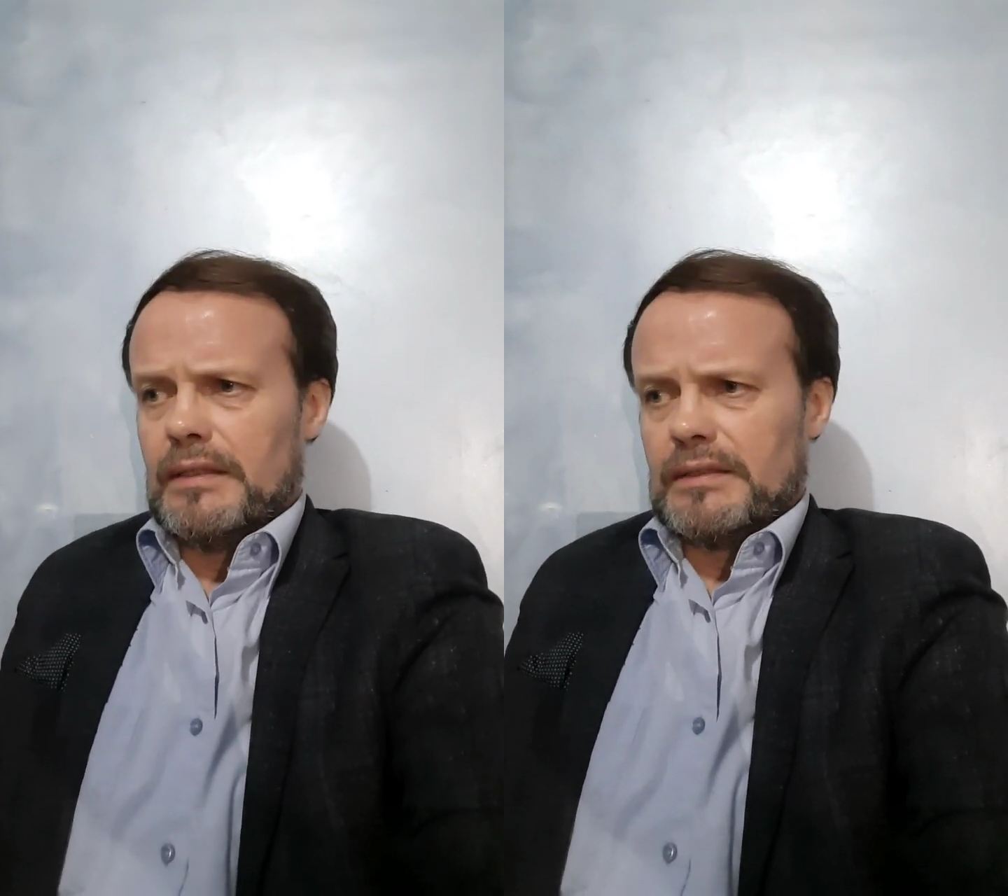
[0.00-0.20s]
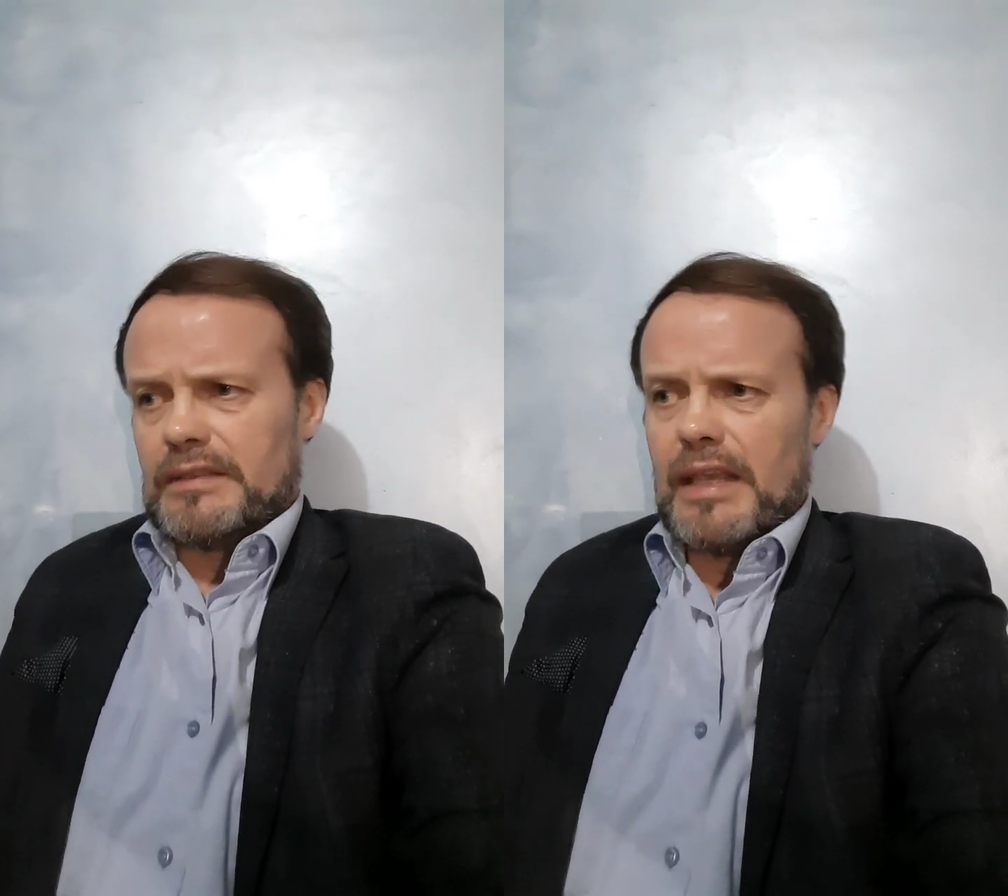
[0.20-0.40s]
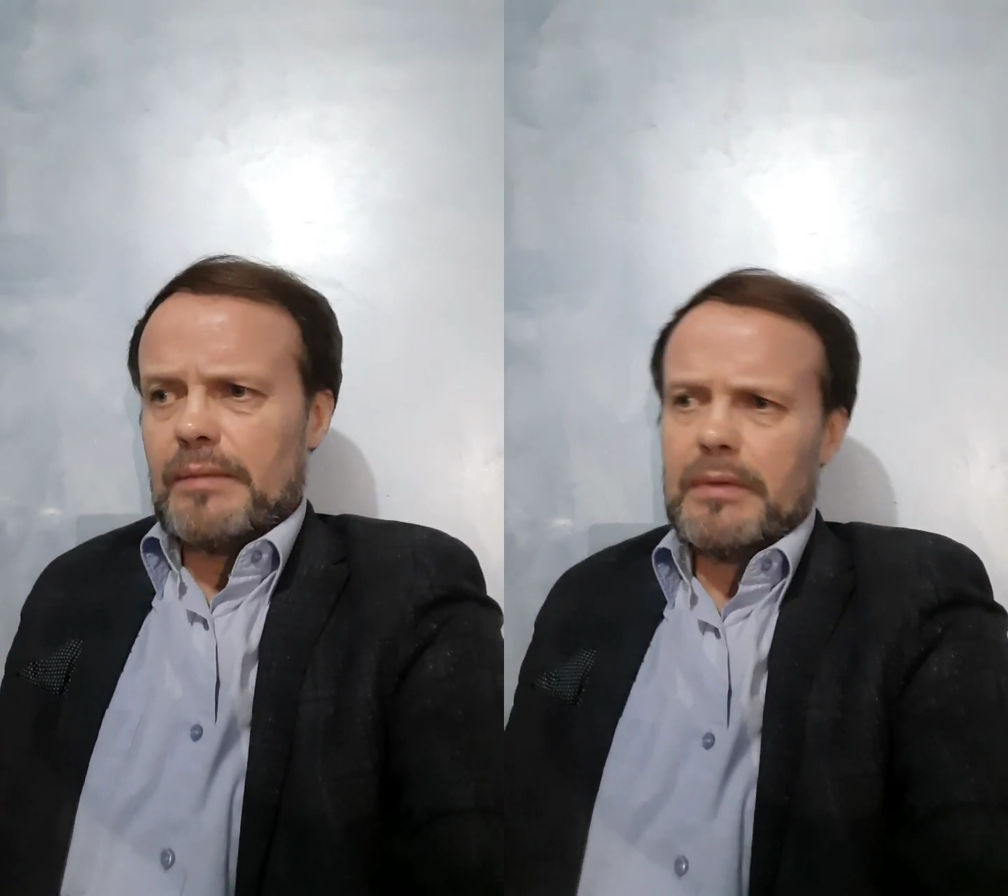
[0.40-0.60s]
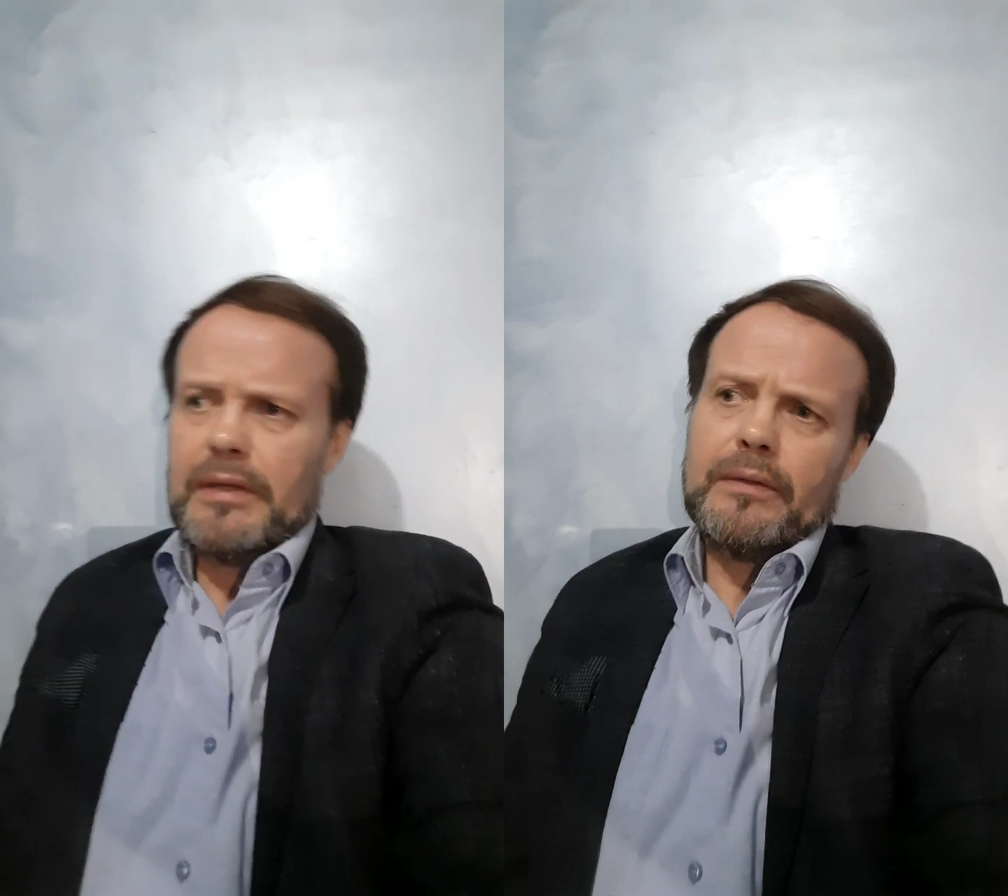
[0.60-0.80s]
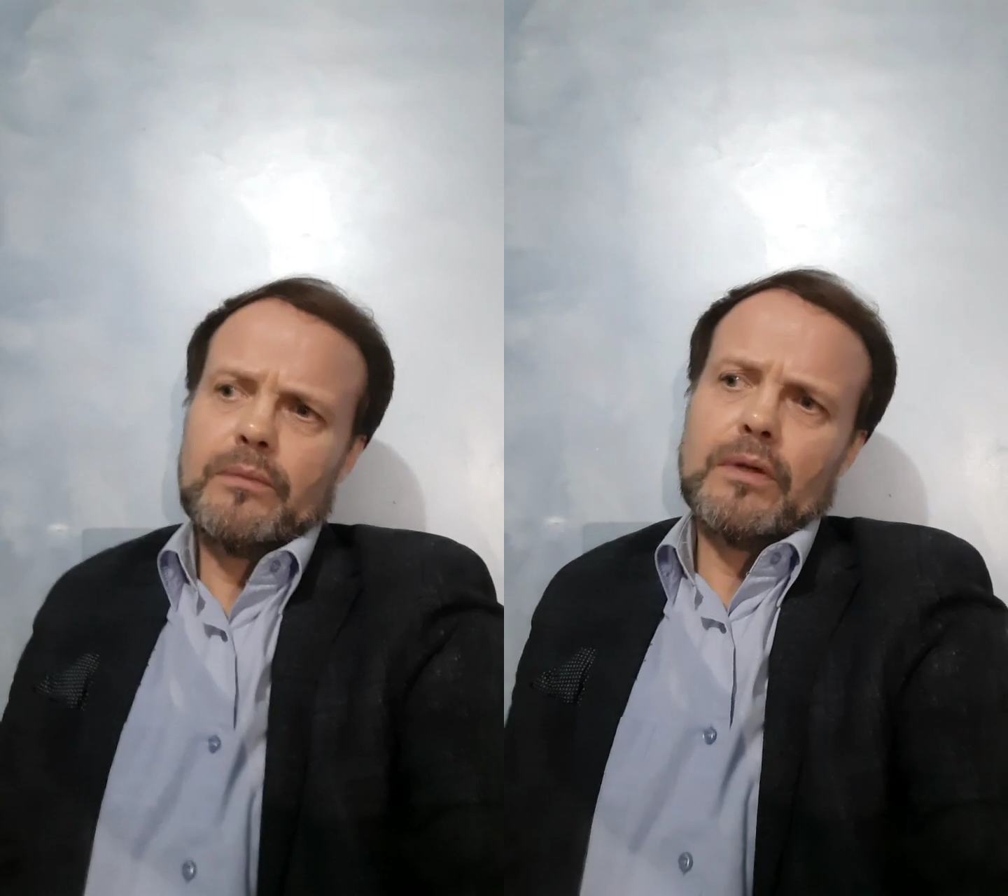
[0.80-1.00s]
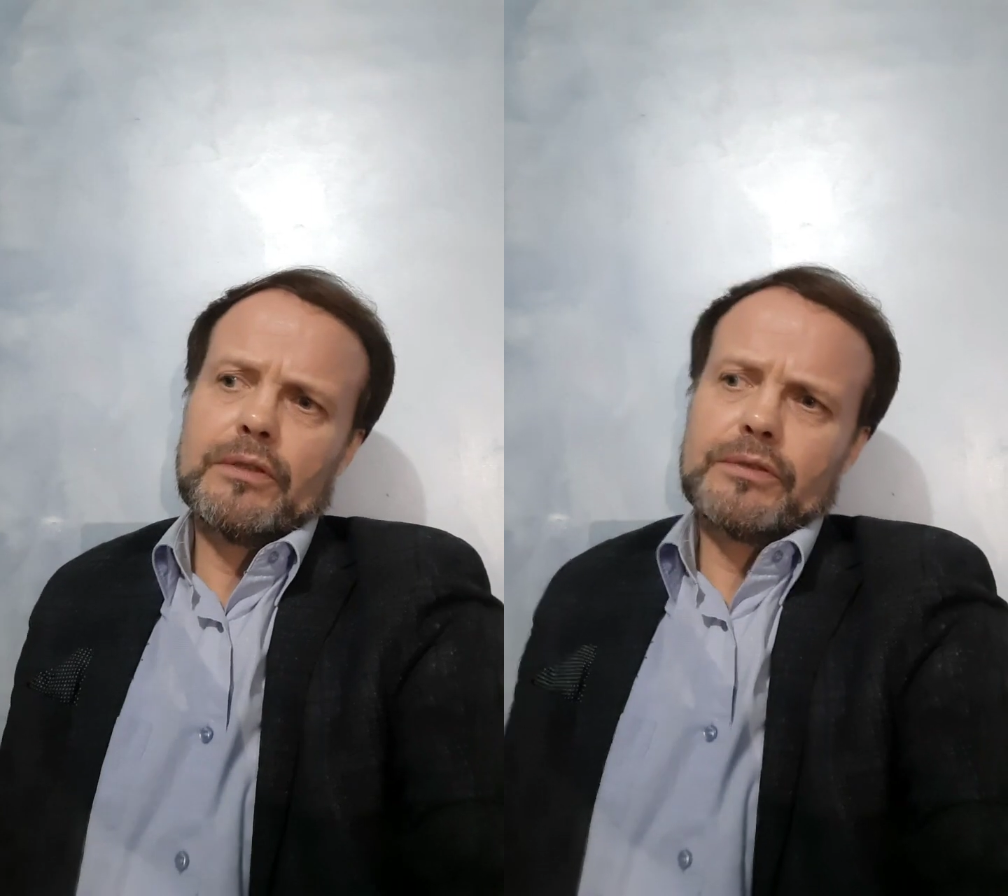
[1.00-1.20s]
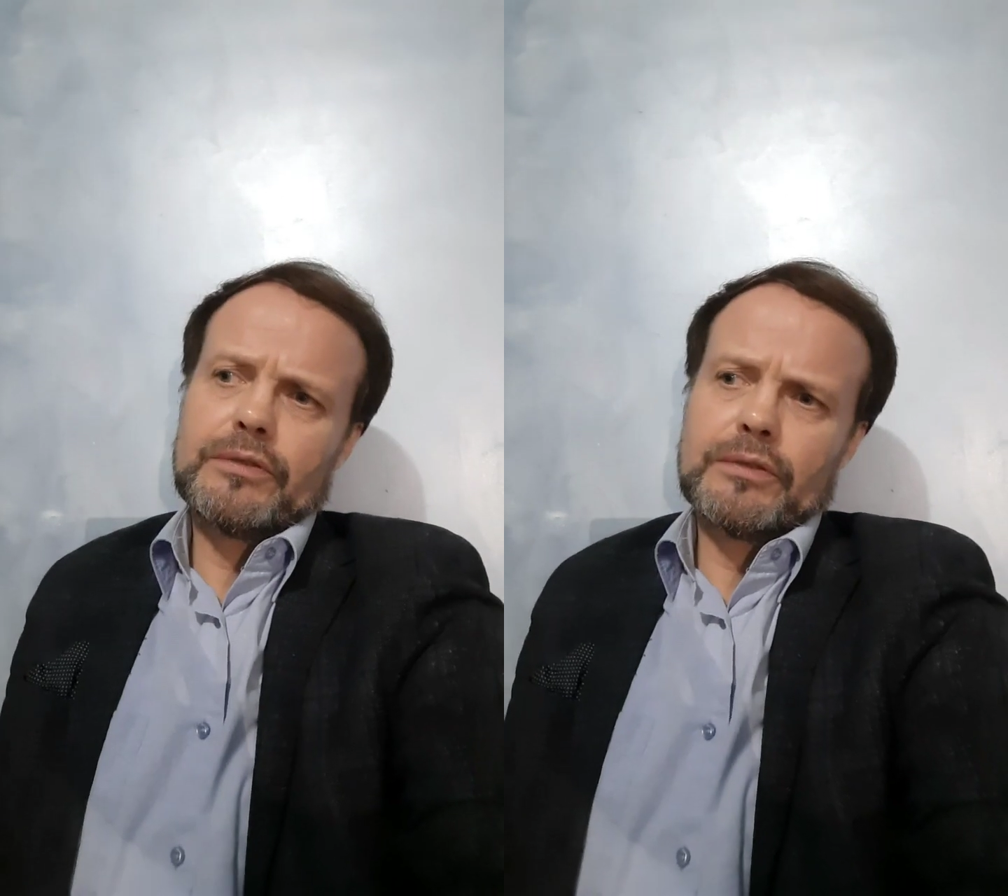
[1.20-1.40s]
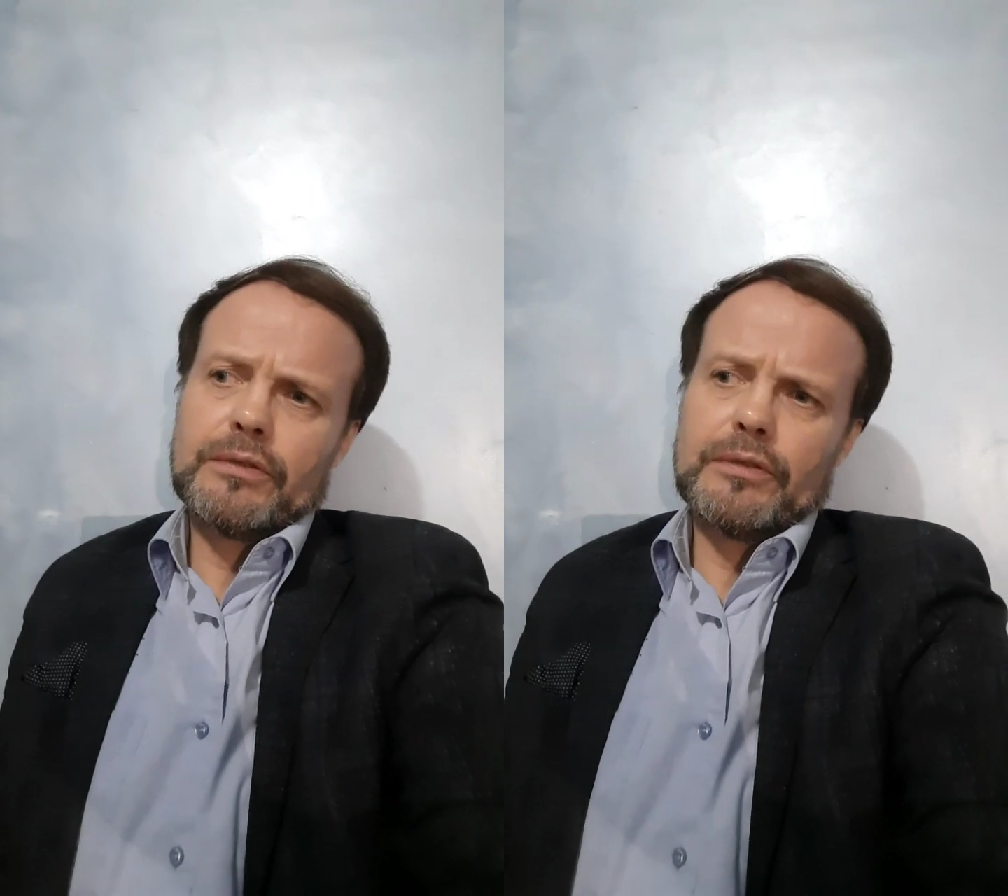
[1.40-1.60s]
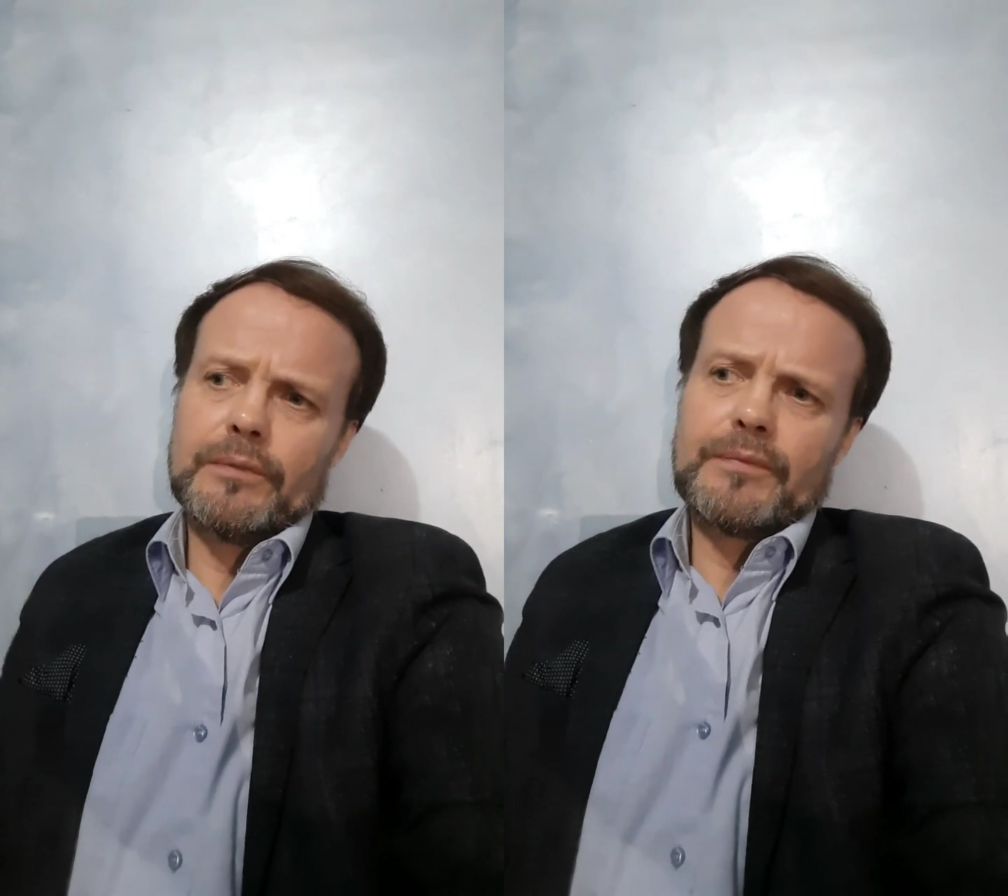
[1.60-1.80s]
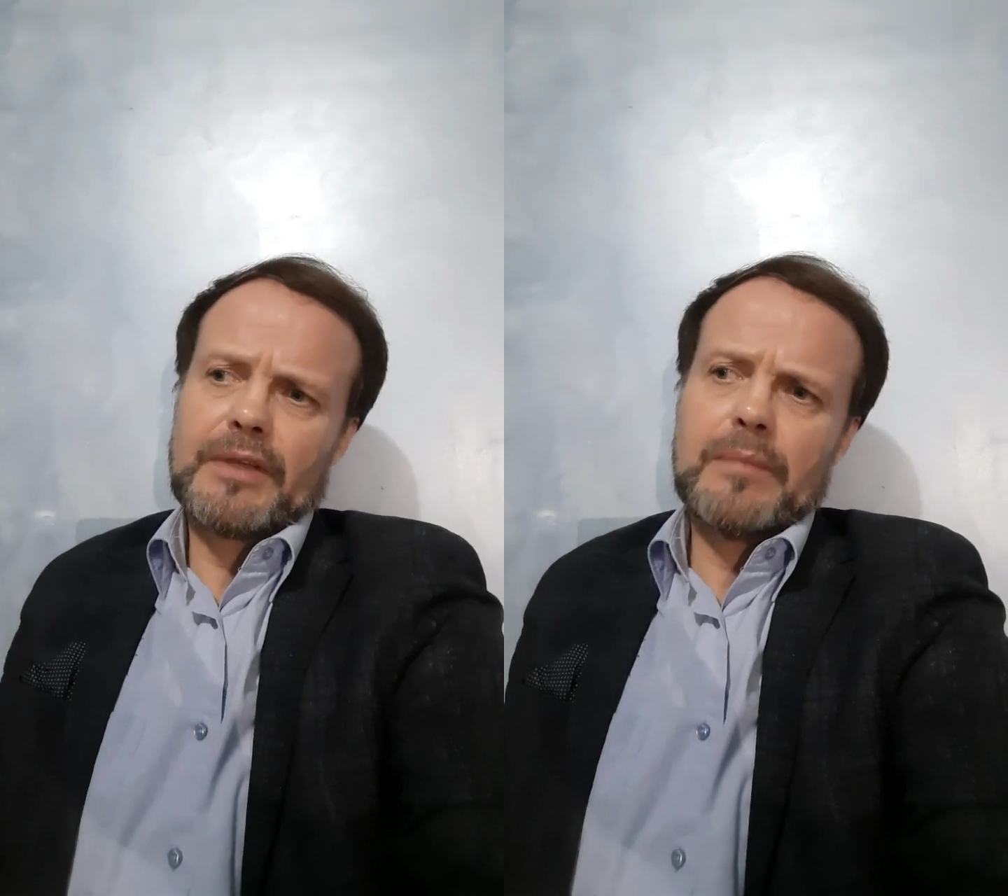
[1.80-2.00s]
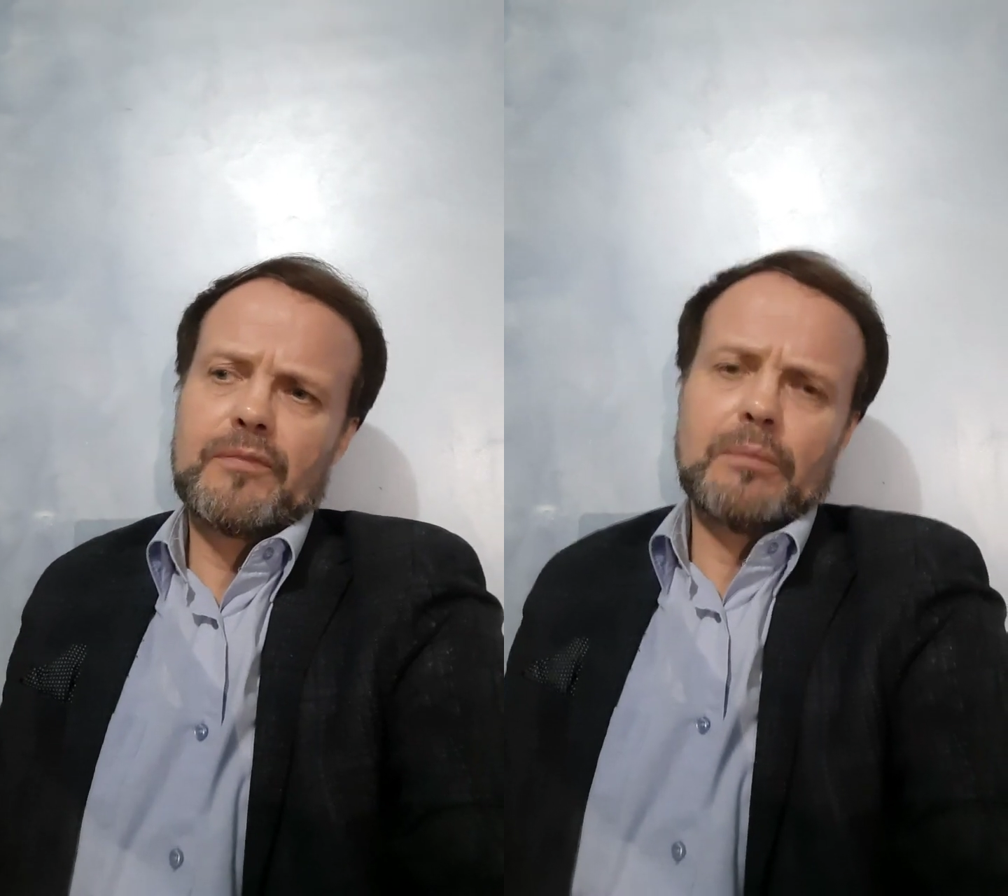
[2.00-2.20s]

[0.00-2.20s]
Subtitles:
Same came